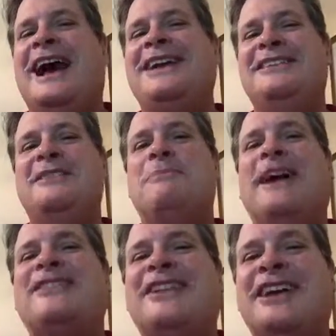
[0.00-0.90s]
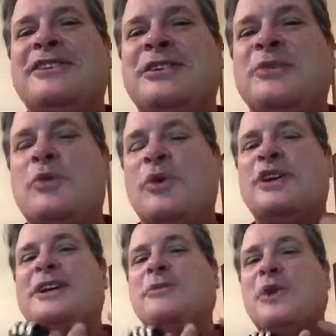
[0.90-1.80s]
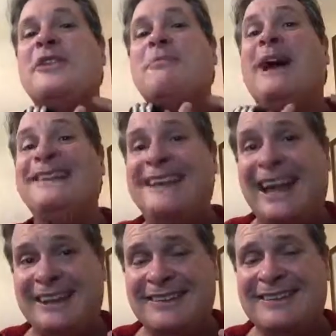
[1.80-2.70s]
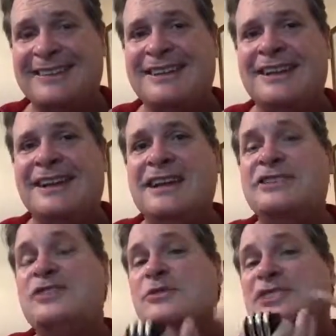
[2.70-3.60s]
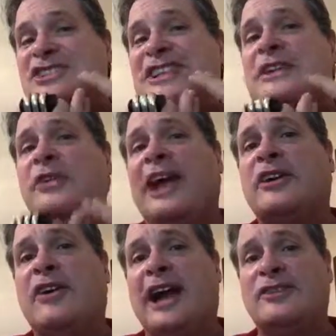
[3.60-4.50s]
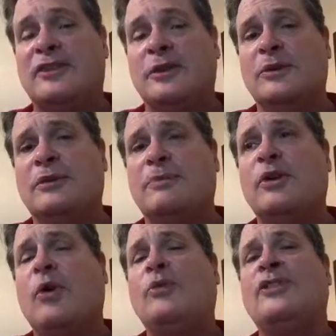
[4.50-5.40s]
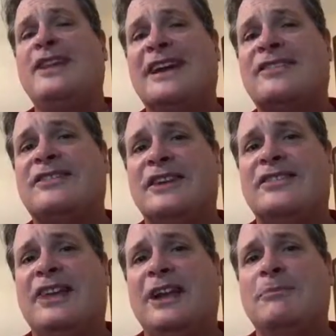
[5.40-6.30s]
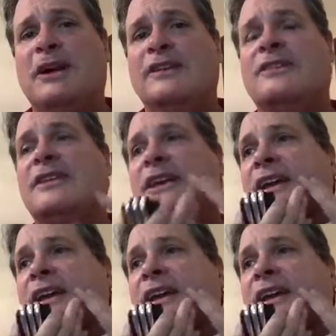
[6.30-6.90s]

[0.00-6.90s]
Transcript: I did the best I could working with my dentist to seal that cracked tooth, but over the next 6 to 8 months,